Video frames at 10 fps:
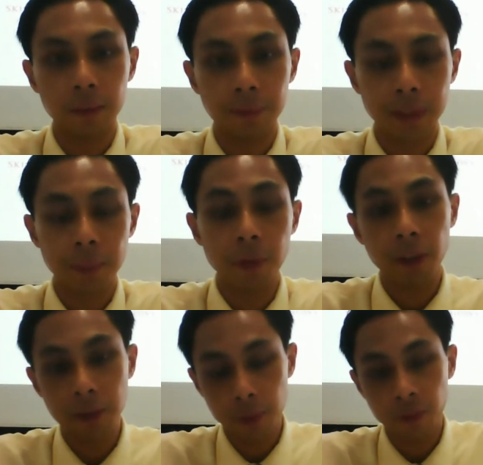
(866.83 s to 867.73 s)
some of
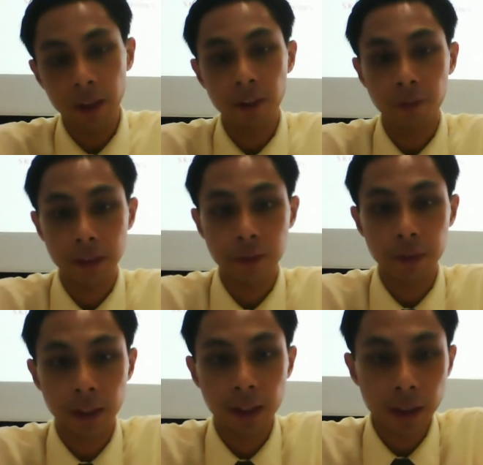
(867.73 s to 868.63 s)
us may find it
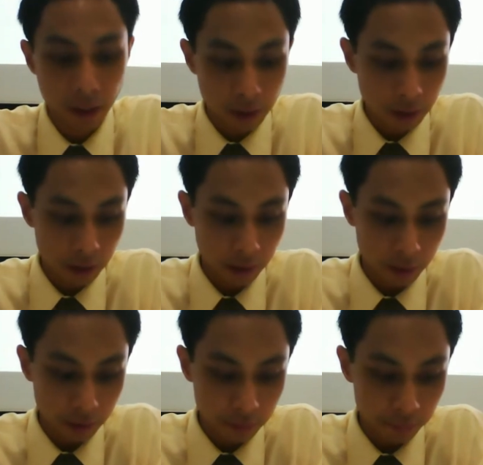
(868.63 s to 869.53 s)
frustrating
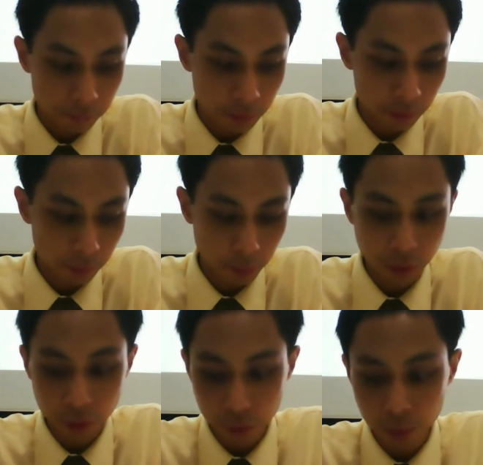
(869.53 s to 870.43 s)
in what
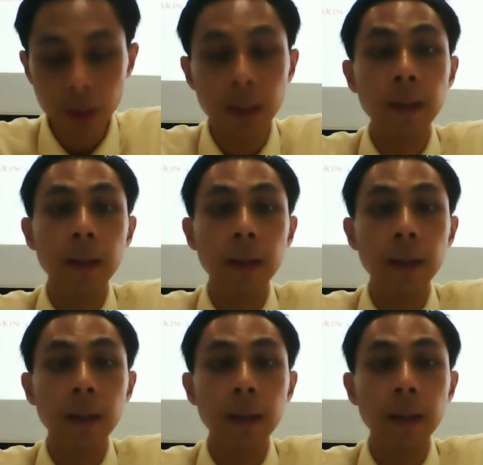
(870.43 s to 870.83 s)
to do,